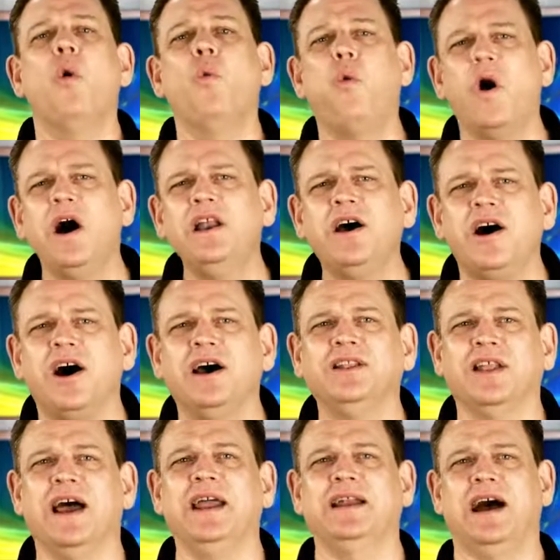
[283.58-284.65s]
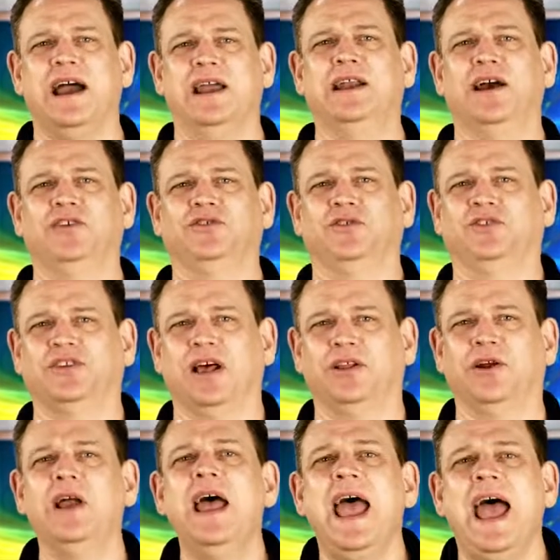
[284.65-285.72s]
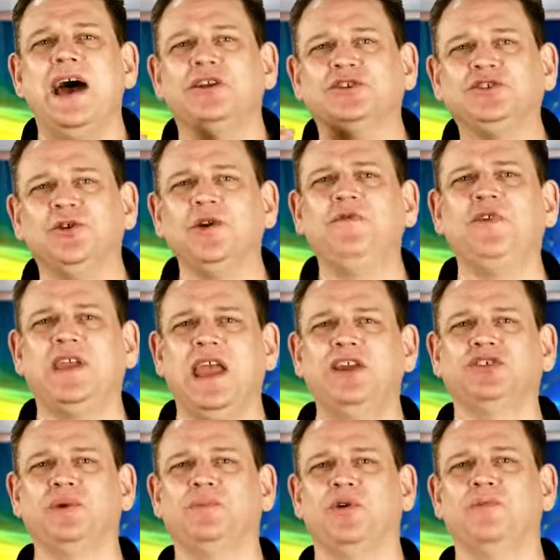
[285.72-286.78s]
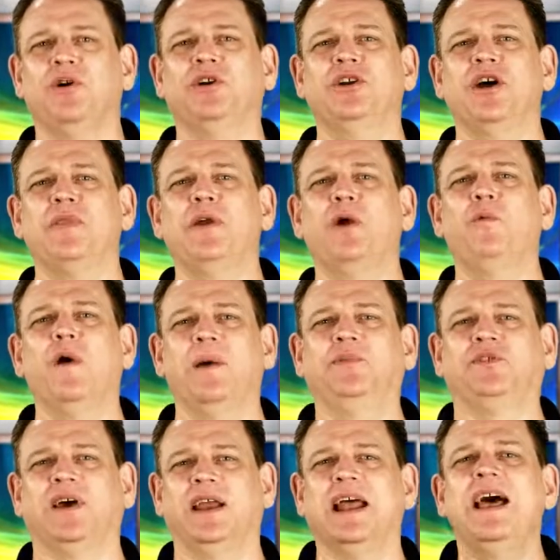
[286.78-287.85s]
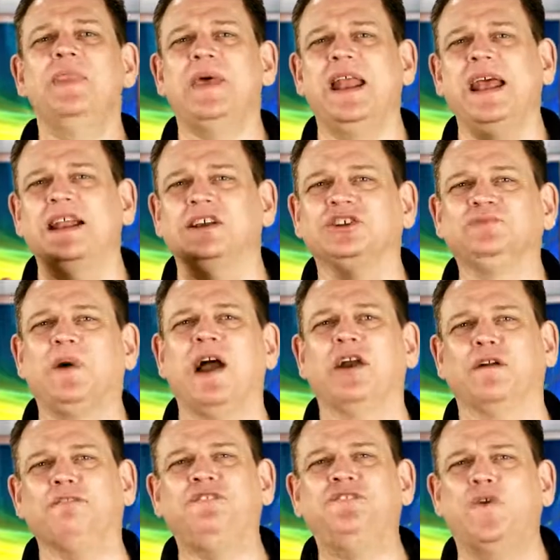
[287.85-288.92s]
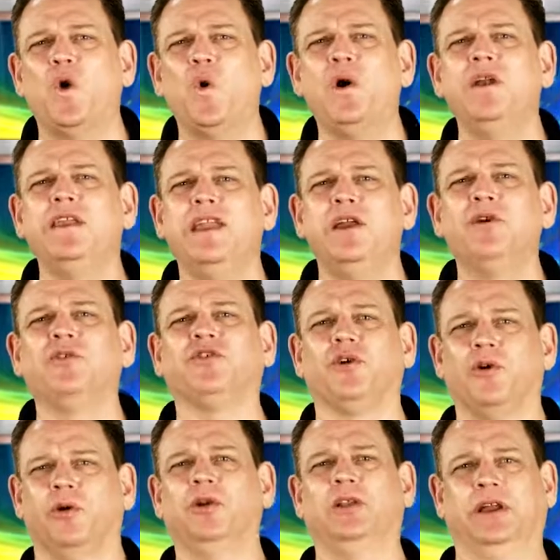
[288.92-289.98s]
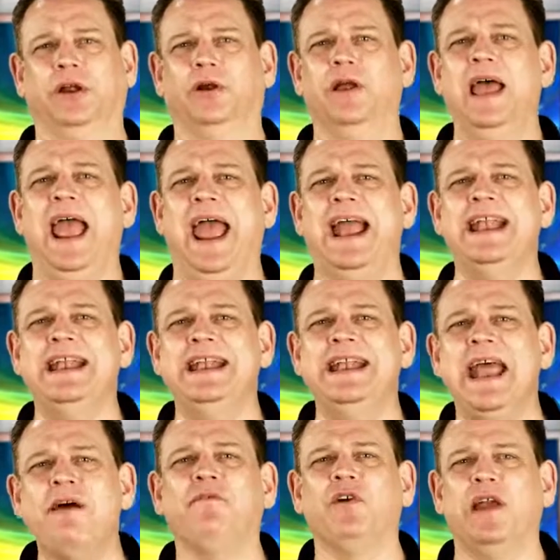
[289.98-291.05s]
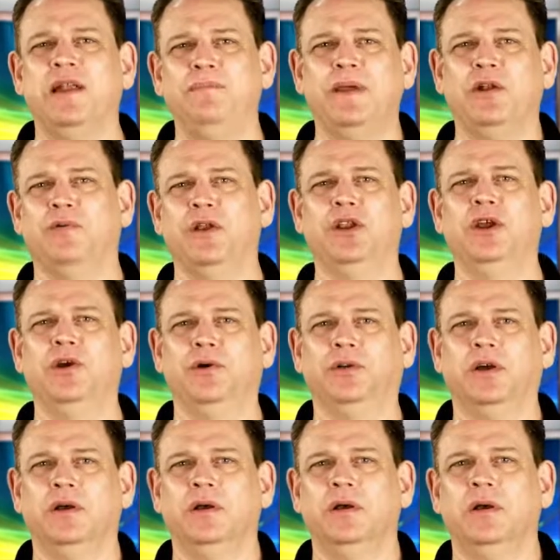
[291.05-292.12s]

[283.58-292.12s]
One online ionizer seller had a certification promoted on their website that had expired four years earlier and never had been renewed